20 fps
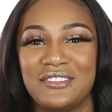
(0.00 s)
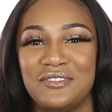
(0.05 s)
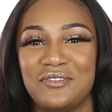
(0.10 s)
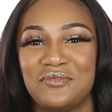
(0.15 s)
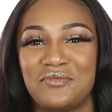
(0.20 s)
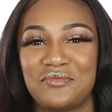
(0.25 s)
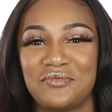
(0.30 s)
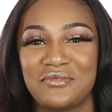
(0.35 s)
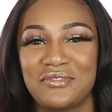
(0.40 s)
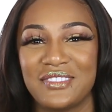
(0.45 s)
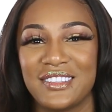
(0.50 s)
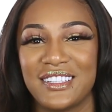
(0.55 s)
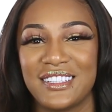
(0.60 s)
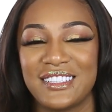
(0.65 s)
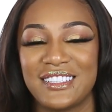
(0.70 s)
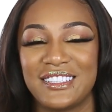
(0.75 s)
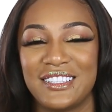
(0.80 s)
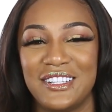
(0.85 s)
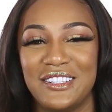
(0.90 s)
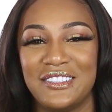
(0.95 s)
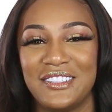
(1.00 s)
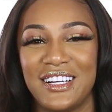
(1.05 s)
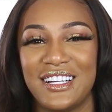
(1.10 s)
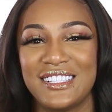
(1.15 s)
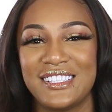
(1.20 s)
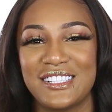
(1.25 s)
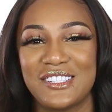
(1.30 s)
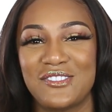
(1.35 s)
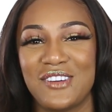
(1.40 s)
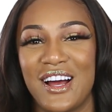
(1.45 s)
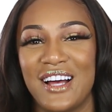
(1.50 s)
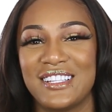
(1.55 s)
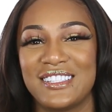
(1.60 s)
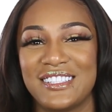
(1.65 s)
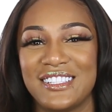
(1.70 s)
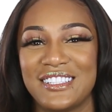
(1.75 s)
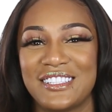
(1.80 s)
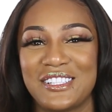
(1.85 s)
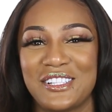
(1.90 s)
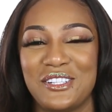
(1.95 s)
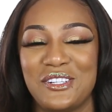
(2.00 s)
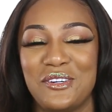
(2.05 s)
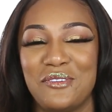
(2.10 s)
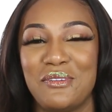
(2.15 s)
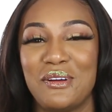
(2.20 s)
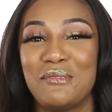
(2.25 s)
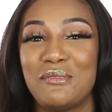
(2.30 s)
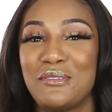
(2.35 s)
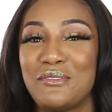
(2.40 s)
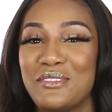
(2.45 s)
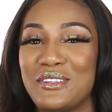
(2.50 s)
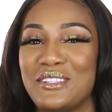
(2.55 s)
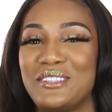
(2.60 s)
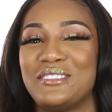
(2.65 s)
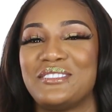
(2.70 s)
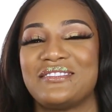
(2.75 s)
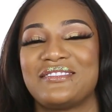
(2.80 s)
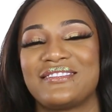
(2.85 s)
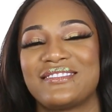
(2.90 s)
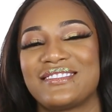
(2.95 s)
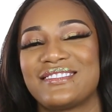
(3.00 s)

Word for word: Ah. So I just dry snitched a little bit, but Phil,